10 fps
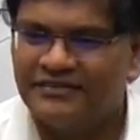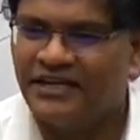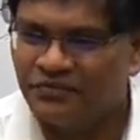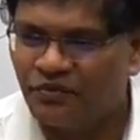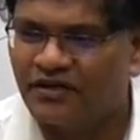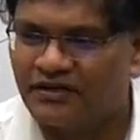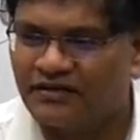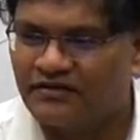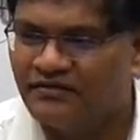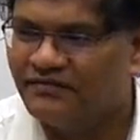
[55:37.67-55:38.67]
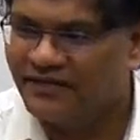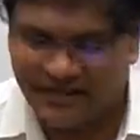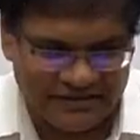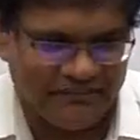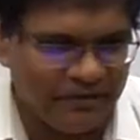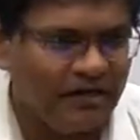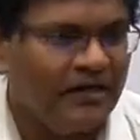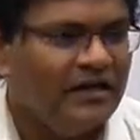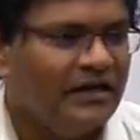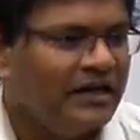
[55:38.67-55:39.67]
That is what. For example,
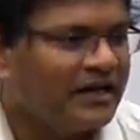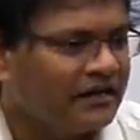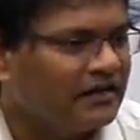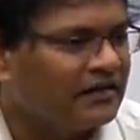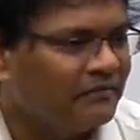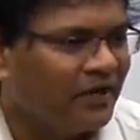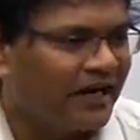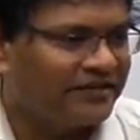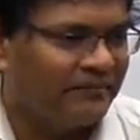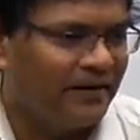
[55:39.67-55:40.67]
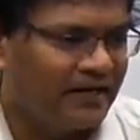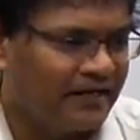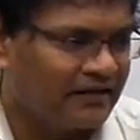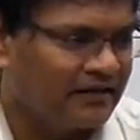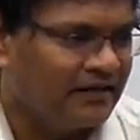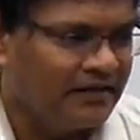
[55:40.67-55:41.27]
Mukesh Ambani